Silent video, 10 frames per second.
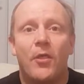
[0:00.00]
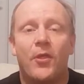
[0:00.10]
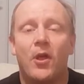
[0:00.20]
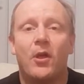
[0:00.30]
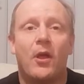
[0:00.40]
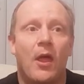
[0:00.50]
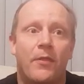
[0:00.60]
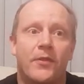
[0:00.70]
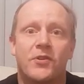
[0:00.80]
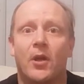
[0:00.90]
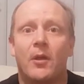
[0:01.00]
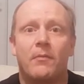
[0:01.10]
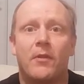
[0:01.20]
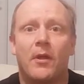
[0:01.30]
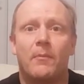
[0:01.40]
that
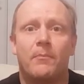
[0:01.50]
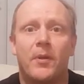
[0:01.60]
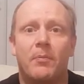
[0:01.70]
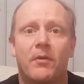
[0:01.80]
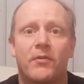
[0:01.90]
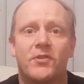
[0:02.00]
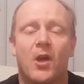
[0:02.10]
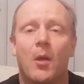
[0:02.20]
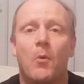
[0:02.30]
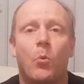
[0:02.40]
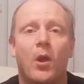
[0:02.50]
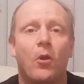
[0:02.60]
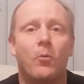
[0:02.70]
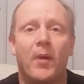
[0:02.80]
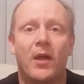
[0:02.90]
the people of the time will
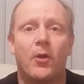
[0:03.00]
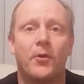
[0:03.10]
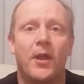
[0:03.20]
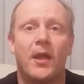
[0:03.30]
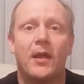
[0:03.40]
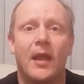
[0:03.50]
look back on and